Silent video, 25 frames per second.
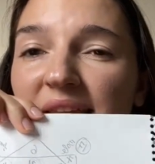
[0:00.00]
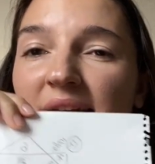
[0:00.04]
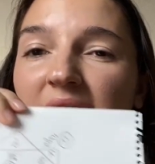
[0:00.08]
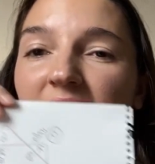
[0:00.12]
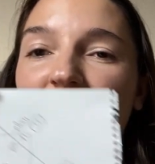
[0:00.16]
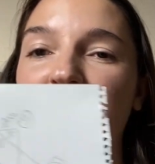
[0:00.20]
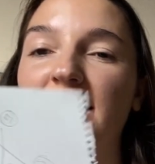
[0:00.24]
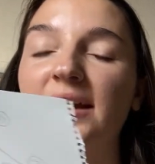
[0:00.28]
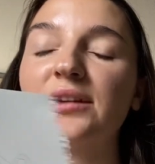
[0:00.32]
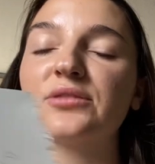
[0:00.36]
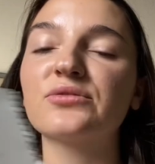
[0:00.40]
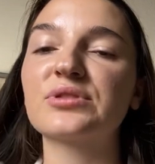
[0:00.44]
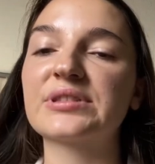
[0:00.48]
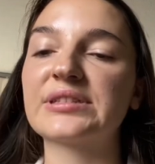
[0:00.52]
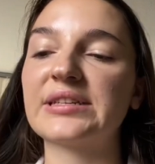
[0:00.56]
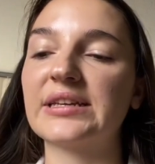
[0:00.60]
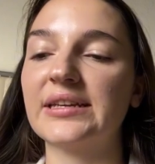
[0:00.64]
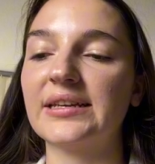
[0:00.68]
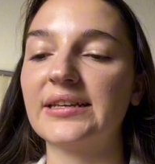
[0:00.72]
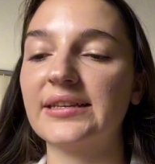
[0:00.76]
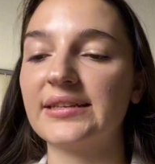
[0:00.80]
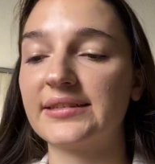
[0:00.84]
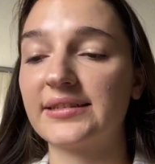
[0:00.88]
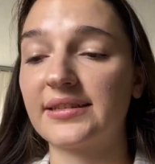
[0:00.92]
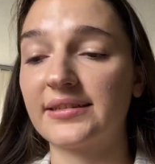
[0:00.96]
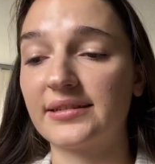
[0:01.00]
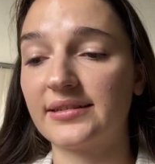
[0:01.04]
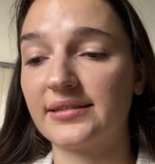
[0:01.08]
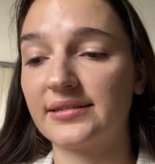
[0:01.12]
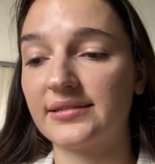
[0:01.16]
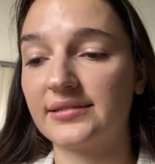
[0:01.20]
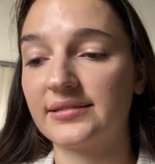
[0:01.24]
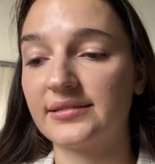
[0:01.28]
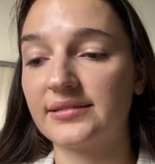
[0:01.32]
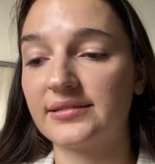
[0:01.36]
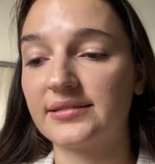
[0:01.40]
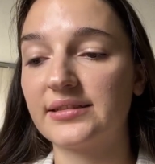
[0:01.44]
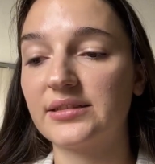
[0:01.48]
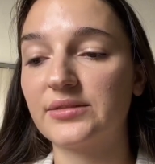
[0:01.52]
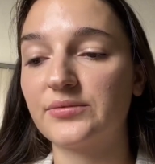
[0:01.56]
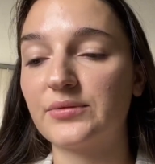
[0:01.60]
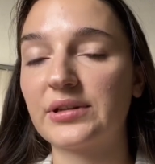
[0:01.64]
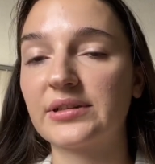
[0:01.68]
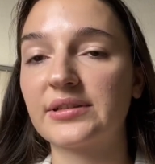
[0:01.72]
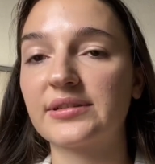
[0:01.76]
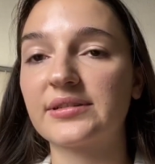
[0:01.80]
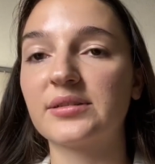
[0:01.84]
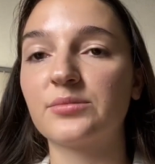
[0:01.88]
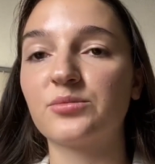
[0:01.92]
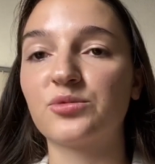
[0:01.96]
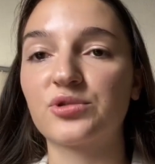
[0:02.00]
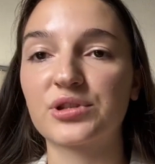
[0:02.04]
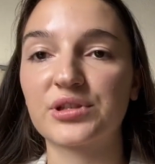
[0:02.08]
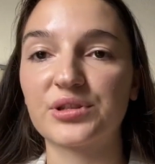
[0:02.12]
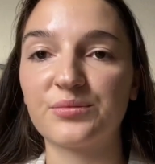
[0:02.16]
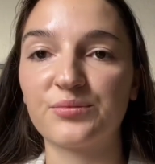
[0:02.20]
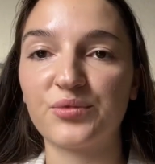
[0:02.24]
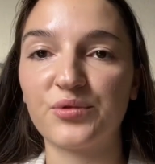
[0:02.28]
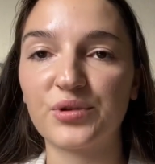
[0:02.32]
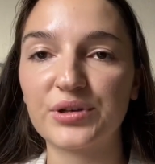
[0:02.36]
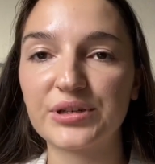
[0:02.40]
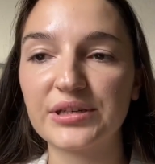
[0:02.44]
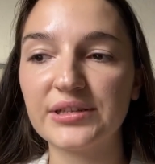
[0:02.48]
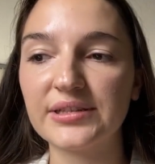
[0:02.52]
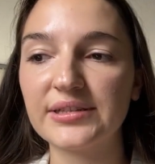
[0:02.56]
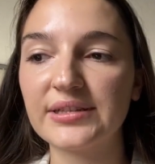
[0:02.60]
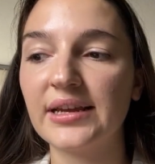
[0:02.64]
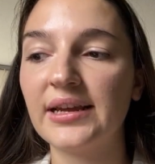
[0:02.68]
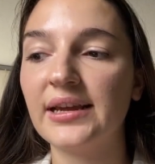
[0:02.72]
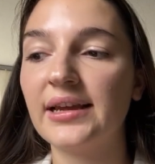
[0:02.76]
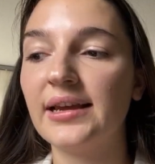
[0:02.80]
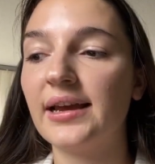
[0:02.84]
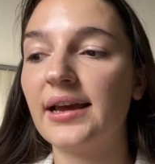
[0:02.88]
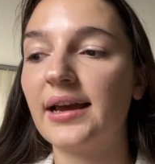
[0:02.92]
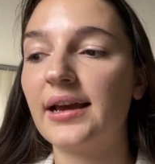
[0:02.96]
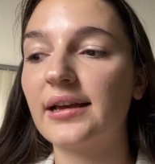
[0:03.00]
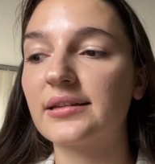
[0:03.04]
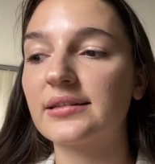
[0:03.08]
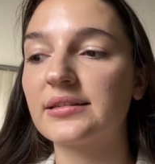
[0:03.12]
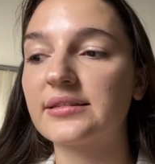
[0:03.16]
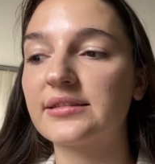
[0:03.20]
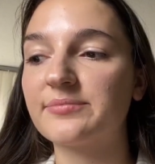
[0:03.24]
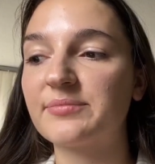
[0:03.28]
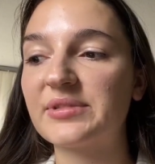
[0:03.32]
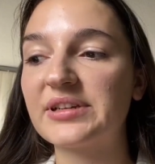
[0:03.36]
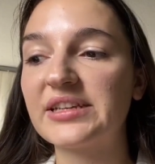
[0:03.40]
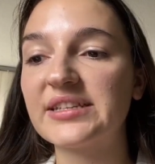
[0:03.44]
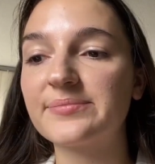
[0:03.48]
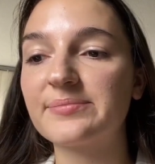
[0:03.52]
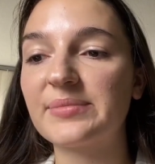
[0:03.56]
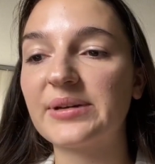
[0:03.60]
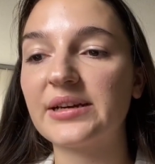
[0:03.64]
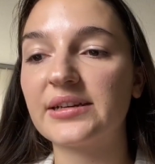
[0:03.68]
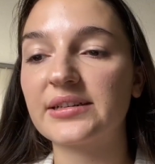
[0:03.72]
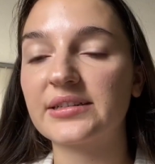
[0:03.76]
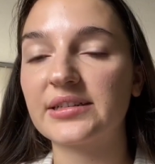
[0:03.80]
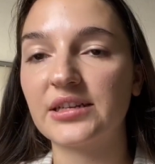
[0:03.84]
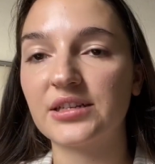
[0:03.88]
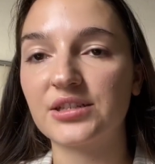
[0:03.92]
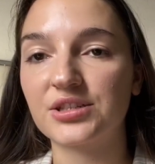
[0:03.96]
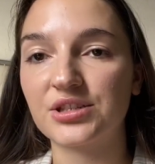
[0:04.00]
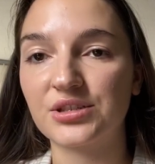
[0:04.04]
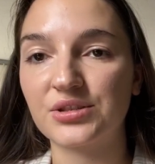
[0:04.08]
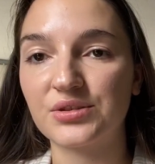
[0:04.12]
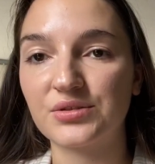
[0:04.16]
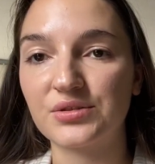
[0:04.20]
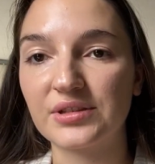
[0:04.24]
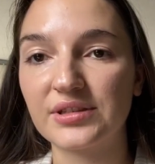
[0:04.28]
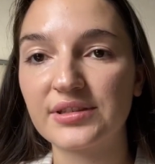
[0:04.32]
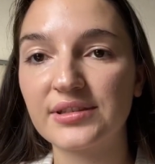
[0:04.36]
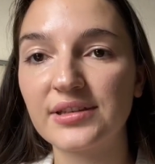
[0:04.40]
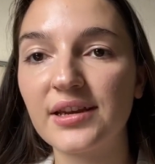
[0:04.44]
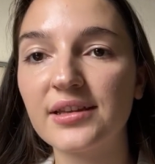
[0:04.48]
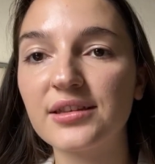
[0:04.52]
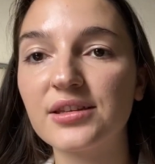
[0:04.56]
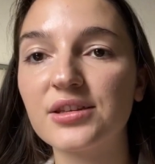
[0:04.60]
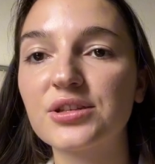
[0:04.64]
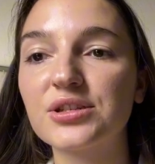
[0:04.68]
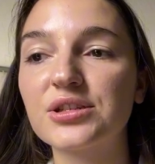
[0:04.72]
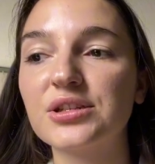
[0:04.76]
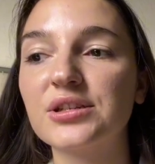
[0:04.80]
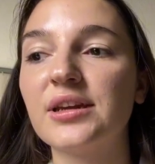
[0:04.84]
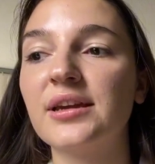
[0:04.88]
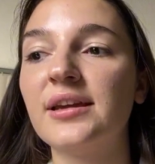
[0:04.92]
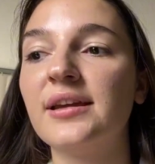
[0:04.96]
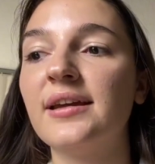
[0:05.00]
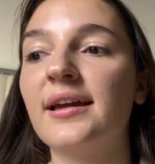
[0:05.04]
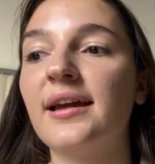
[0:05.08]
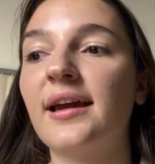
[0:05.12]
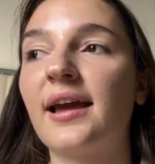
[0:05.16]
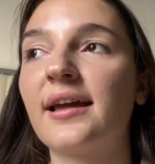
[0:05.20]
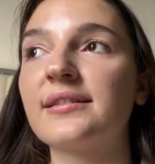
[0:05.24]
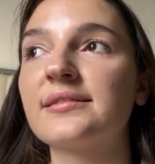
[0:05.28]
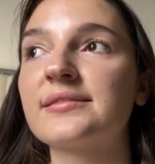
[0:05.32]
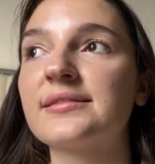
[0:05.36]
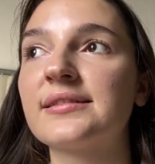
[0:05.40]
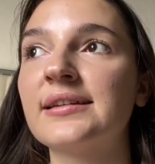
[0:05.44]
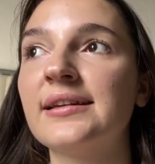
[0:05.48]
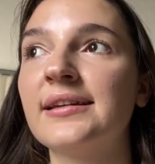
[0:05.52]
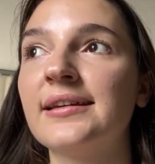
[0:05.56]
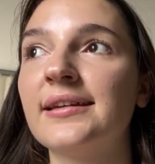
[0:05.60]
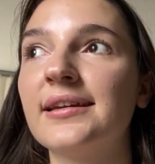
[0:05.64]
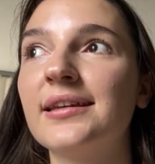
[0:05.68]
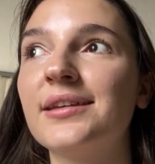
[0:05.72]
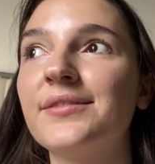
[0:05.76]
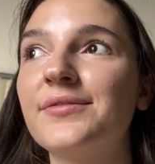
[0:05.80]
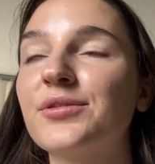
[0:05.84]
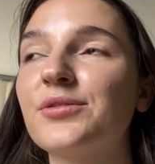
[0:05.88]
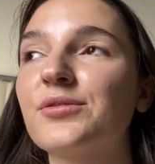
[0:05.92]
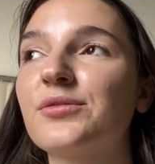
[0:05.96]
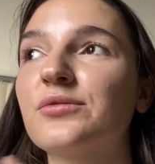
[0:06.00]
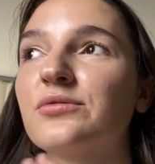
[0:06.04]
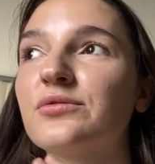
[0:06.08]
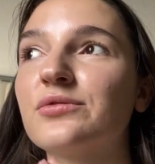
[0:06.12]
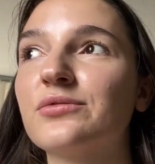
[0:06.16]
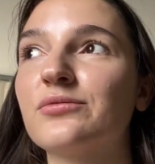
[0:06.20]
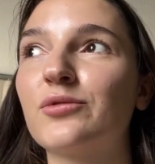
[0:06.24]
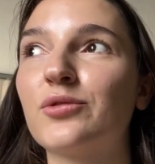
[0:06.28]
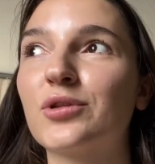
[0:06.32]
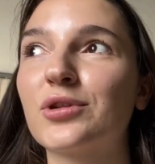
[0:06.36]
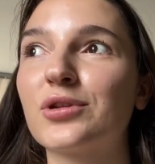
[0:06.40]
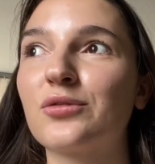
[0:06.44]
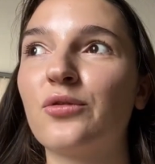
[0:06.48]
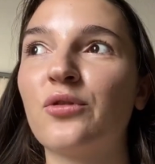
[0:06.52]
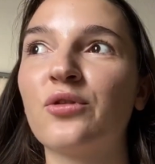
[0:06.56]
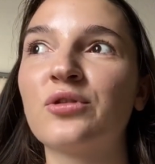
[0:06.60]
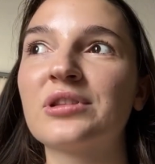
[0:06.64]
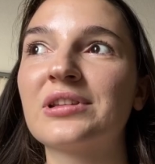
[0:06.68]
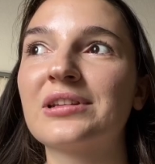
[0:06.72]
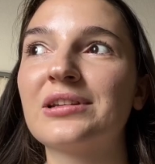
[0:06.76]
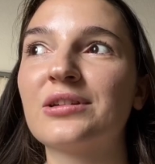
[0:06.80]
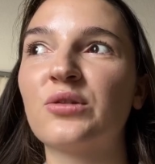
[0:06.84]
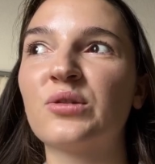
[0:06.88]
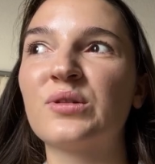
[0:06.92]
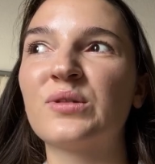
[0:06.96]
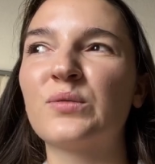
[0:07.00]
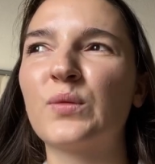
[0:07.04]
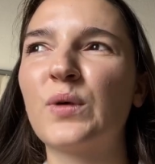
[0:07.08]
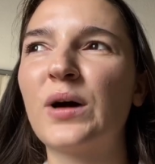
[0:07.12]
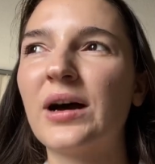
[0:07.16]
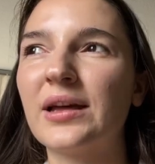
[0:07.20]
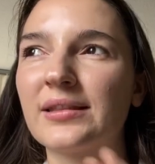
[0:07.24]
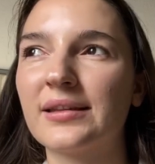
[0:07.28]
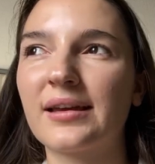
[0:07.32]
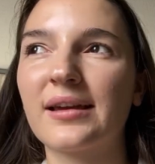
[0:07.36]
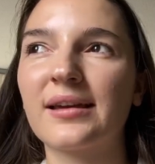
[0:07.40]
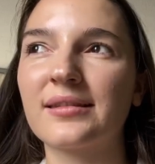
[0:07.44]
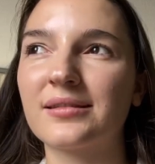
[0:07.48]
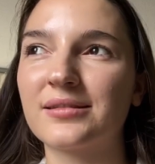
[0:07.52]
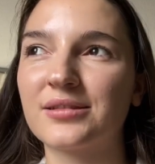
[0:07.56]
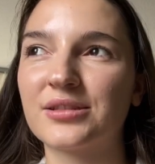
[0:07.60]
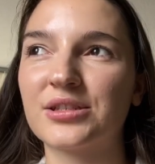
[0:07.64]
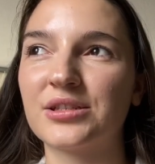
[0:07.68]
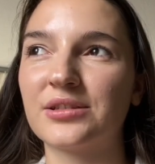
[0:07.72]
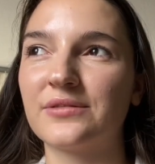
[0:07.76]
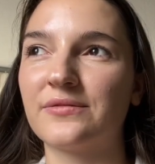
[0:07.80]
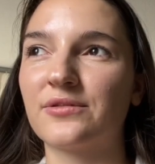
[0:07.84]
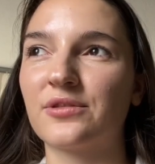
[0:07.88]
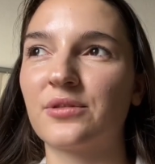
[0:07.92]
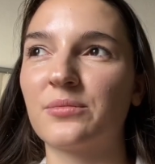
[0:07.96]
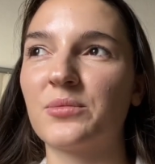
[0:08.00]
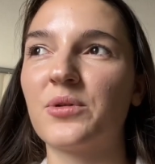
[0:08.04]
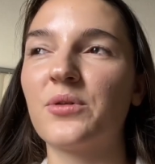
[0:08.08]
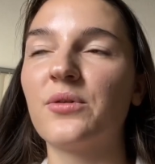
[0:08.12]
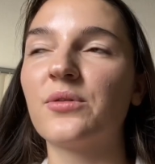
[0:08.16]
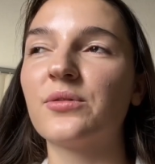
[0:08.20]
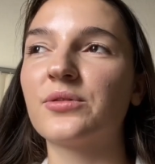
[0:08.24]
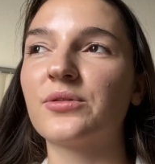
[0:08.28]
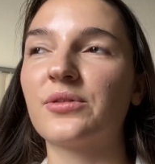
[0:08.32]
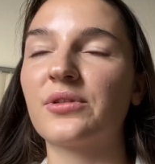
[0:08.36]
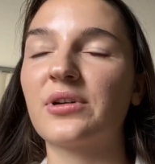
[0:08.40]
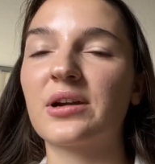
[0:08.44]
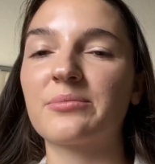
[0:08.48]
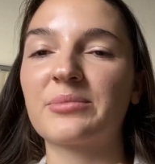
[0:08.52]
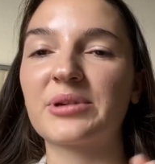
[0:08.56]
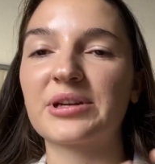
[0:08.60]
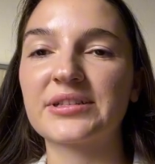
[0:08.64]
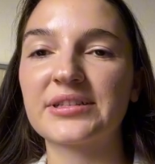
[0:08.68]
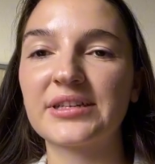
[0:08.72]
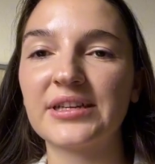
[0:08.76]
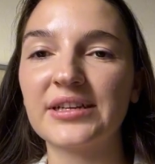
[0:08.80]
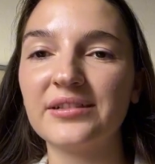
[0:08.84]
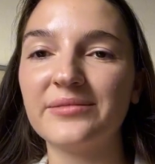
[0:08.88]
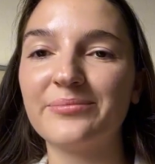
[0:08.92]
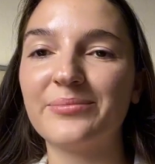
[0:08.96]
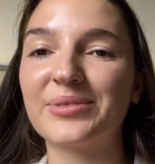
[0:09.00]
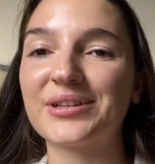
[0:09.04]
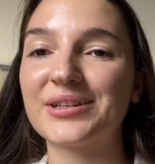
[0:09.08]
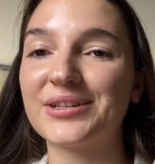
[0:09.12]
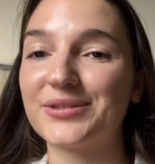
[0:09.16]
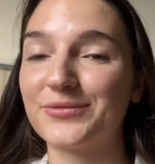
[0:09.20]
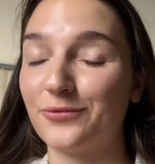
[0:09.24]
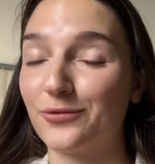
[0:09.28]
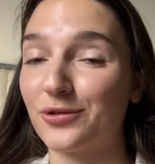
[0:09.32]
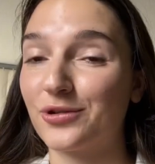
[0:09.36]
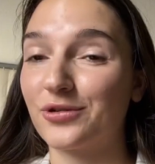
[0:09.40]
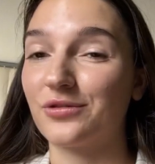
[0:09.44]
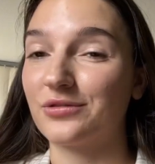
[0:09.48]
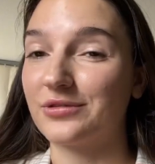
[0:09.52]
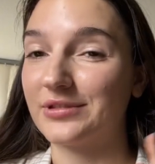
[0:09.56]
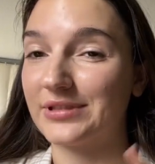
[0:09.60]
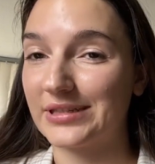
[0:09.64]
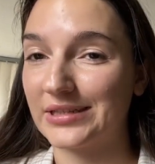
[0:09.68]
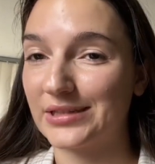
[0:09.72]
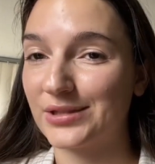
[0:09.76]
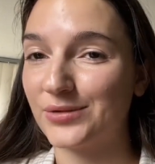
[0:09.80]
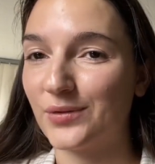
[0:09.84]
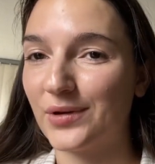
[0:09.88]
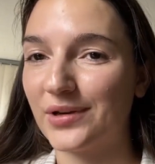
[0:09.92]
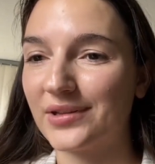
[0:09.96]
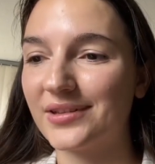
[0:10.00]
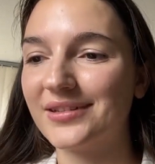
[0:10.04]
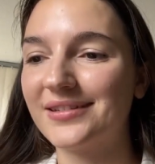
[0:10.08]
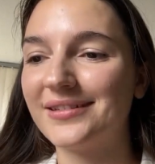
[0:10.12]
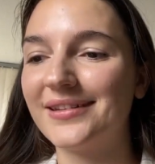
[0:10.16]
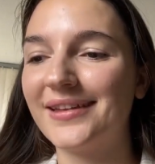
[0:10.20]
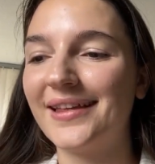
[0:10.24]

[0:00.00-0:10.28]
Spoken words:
I could say this one is the most important, and please pay attention to this energy. And if you could work only on one energy from all your karmic tail, please work on this one.